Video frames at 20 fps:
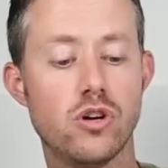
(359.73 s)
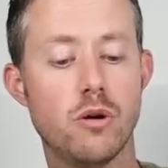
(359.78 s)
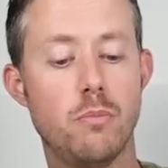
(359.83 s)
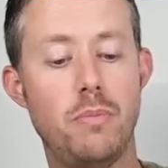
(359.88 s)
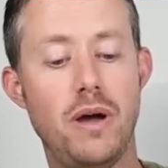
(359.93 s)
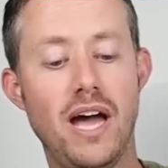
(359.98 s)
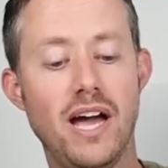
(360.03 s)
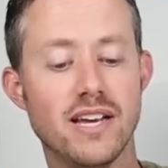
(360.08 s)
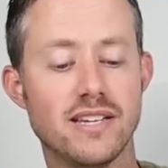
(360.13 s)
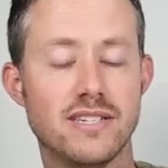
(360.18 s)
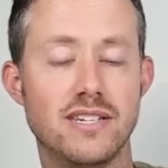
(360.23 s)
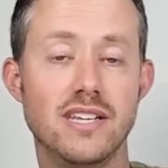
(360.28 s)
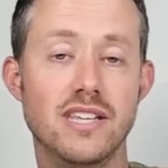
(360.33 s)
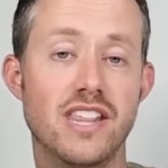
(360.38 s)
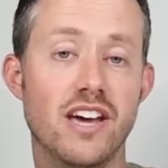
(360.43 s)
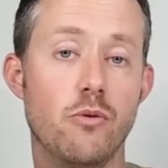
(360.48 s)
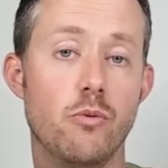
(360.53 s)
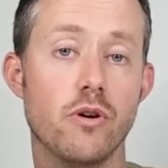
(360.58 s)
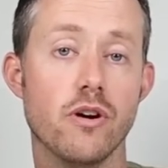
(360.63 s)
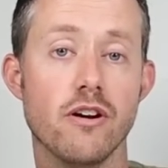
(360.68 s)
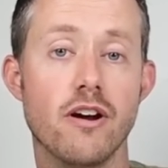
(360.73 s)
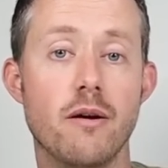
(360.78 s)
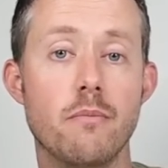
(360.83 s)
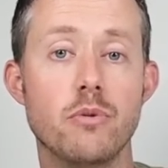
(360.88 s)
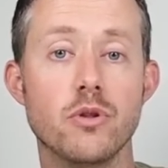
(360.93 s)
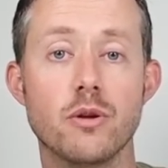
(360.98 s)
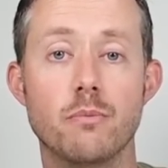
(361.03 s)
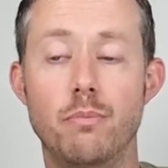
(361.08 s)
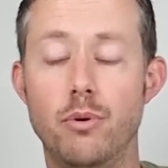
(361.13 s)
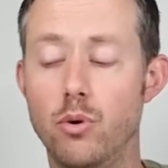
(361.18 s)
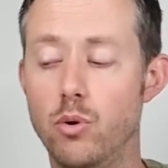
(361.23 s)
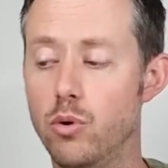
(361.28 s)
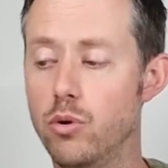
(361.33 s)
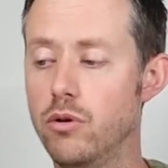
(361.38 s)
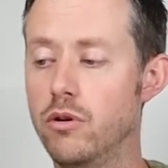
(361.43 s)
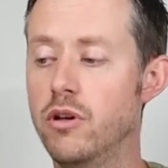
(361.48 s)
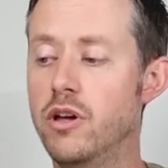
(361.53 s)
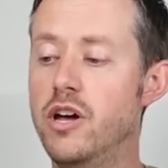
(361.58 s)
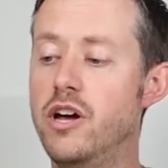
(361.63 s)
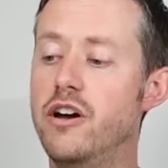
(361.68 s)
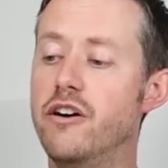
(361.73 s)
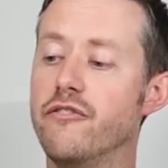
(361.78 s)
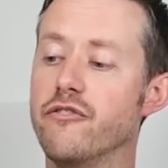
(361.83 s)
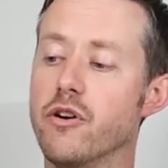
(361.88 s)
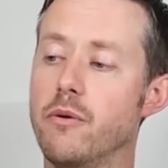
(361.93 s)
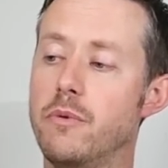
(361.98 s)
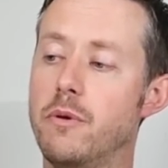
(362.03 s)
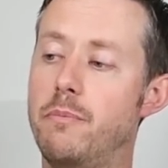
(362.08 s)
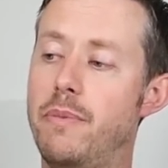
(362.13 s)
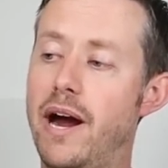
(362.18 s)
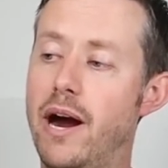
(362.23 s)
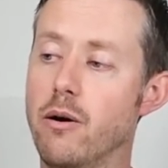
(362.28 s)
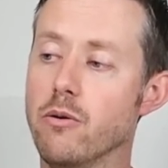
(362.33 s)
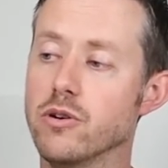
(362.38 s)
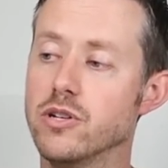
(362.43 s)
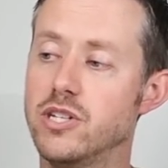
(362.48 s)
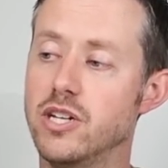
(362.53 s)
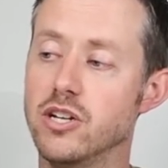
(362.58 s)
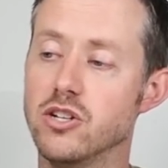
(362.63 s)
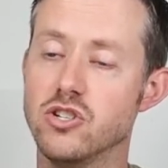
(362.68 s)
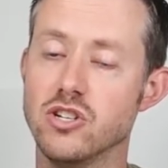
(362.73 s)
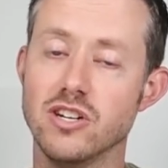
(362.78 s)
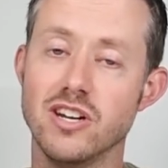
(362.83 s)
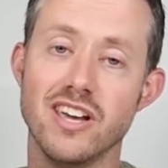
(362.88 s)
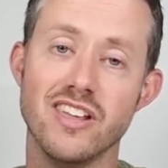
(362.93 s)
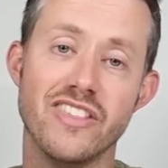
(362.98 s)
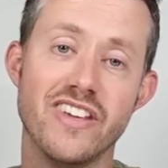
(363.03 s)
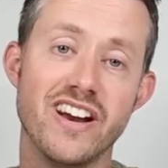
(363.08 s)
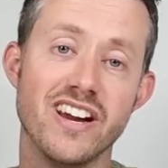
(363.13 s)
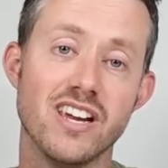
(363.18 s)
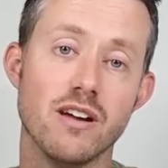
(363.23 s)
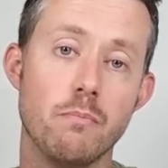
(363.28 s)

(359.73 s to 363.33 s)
capacity that we were able to pull from the power station, and then I